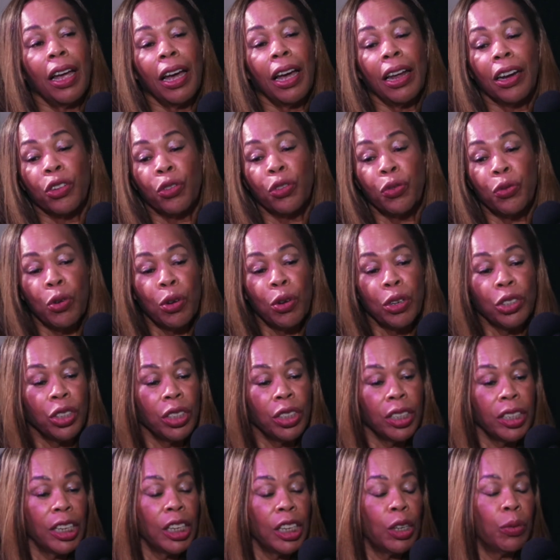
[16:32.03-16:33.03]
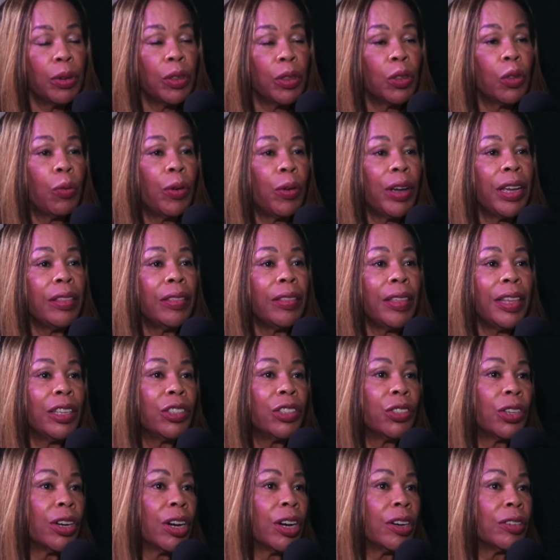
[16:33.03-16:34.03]
And unfortunately, with the way
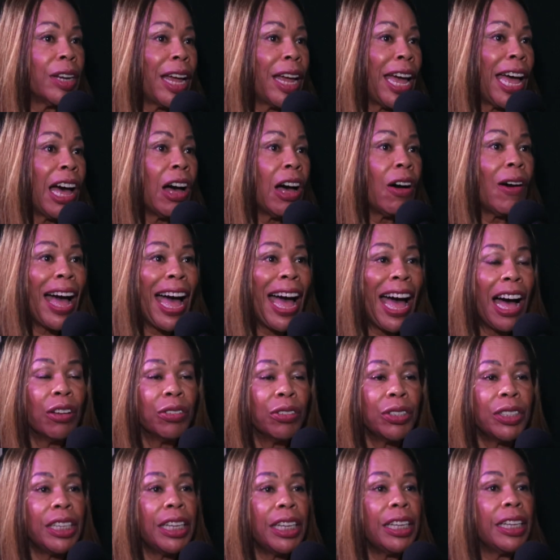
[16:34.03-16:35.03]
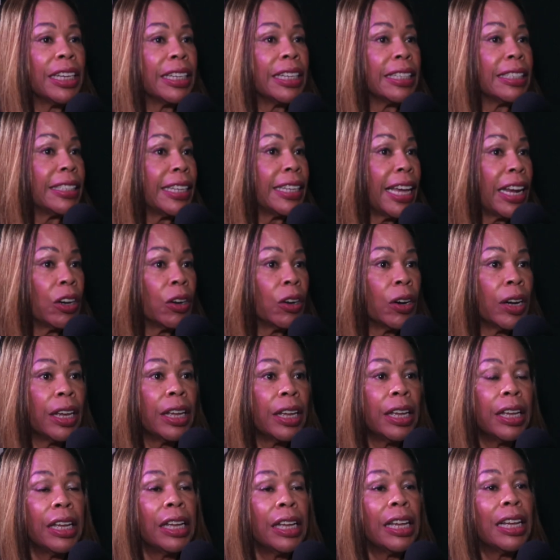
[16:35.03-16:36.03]
things are now, housing, et
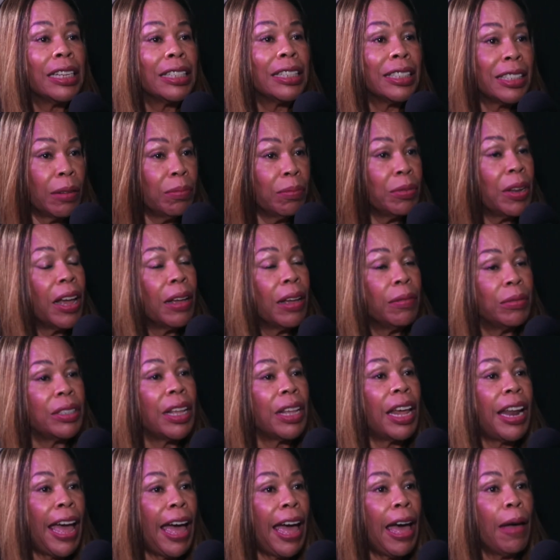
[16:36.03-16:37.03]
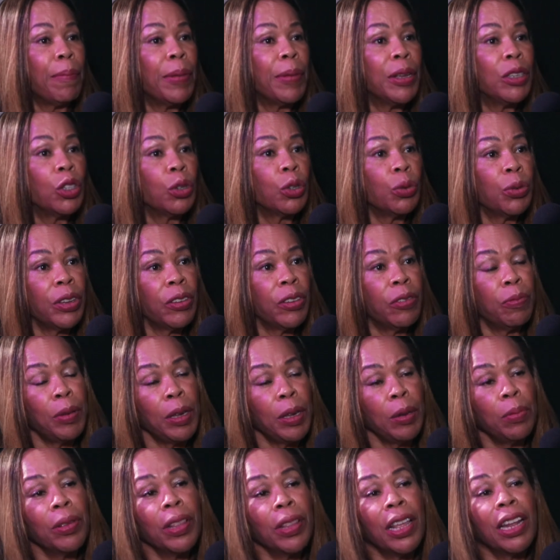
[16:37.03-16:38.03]
cetera, sometimes that happens, or we have
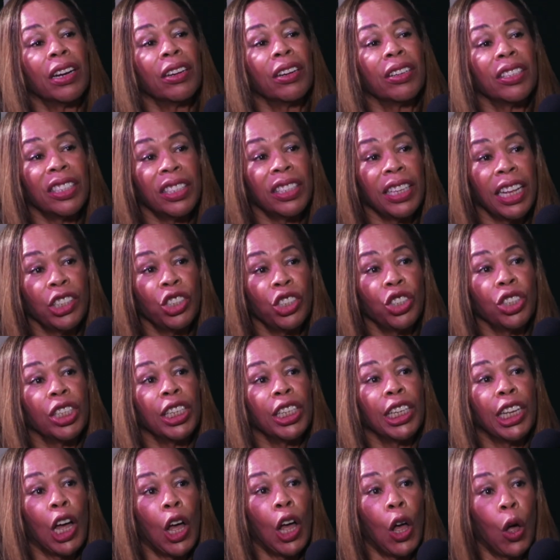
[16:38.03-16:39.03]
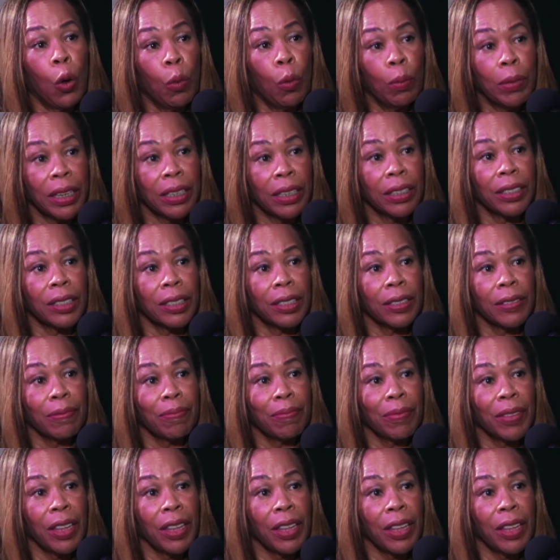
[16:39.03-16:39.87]
people that are essentially homeless.